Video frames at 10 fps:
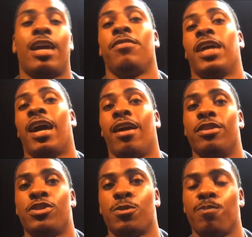of a
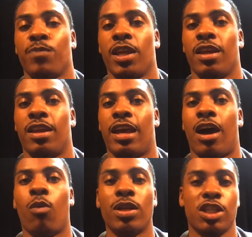college. Now,
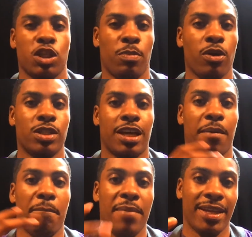I wasn't supposed to
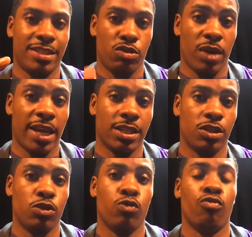commit to
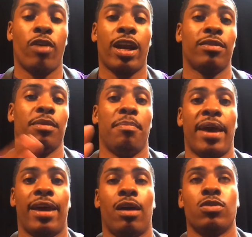ACU right out the
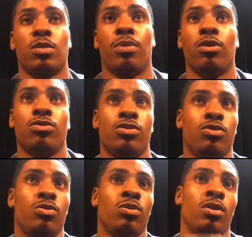bat. I was supposed
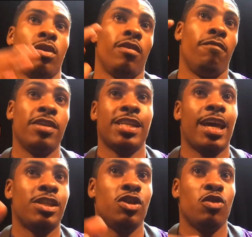to visit
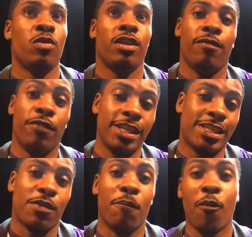ACU and then visit
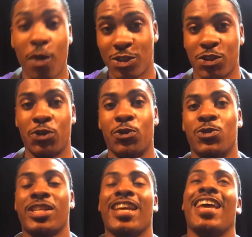some more
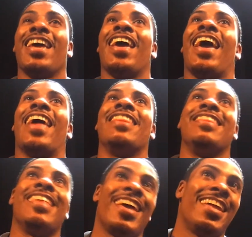schools and
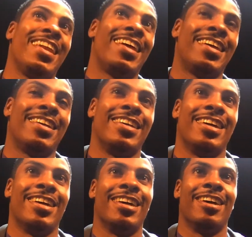then
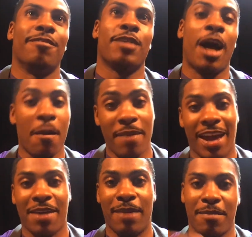come
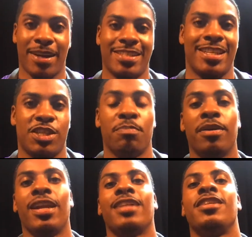back and make my decision.
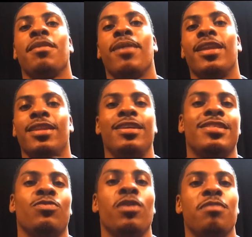But I took my
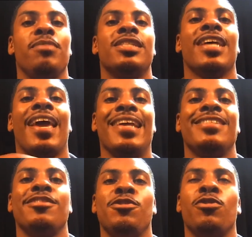list with me to
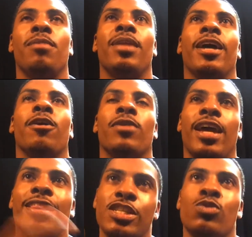ACU, and I'm like, okay,
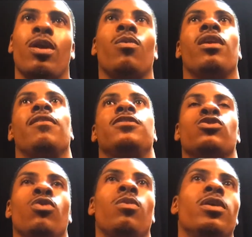this is what I want out of a
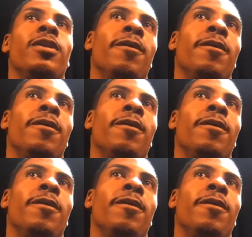school. I want,